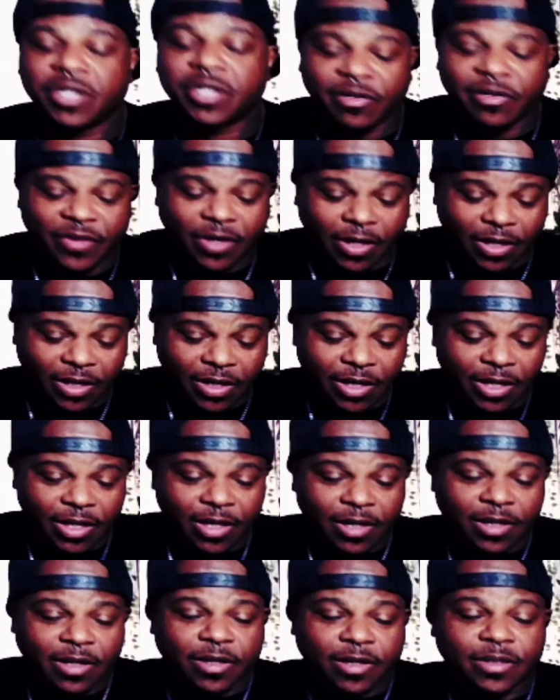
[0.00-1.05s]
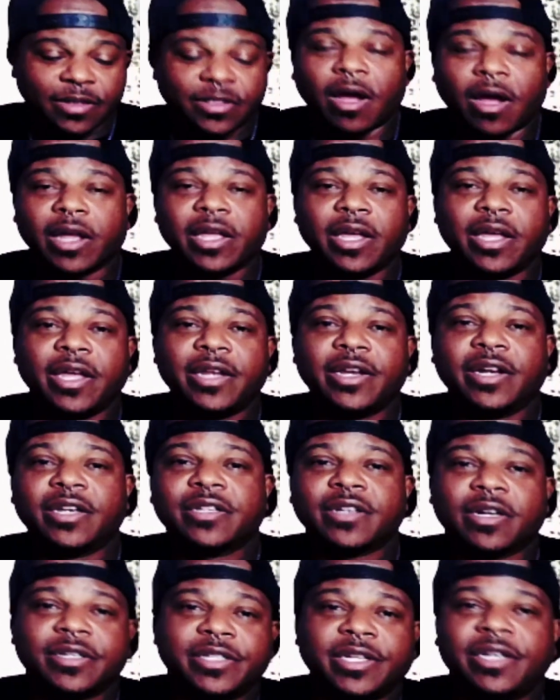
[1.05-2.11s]
If you're talking, you're going to
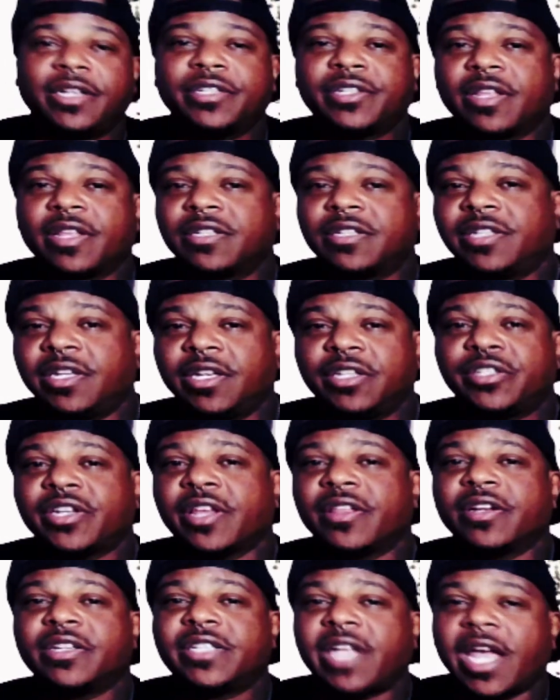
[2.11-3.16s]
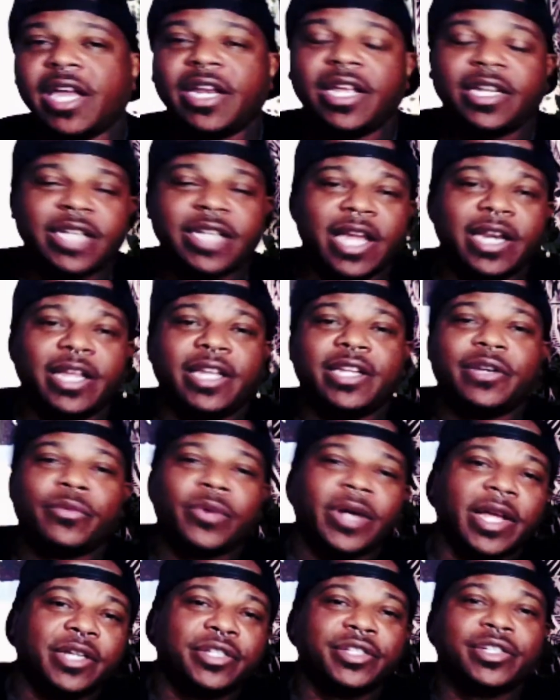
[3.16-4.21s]
start seeing each other, dating in a
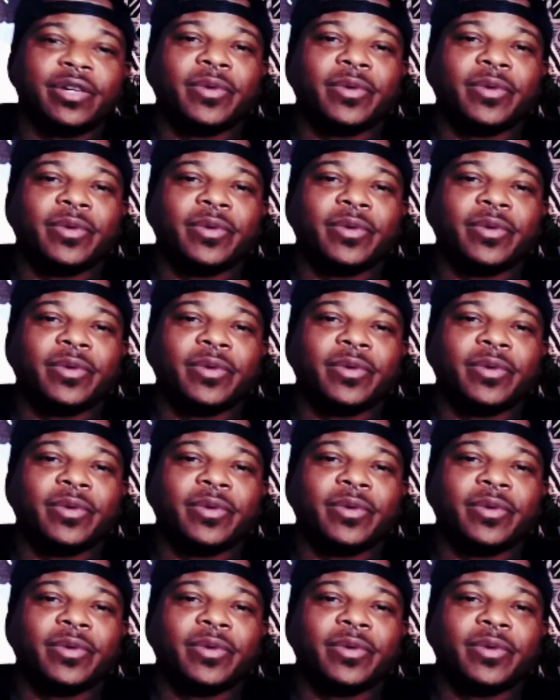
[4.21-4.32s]
relation